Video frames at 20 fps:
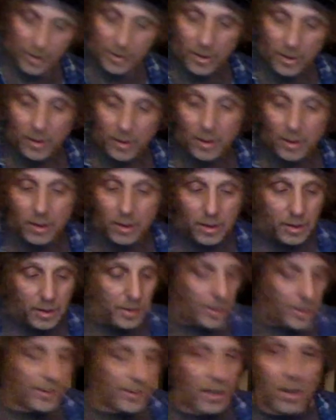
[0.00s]
Good.
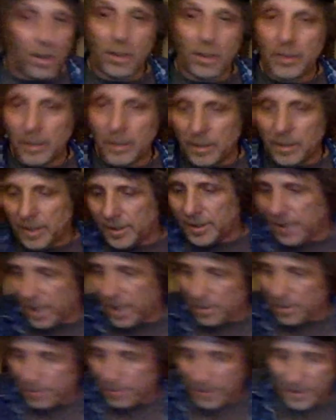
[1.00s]
It's all good. This
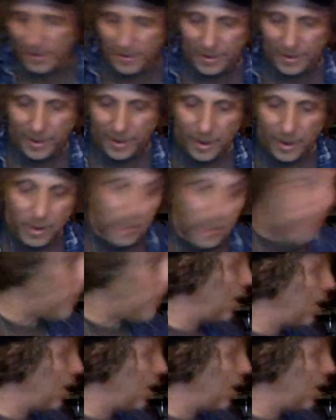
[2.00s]
amp is killer.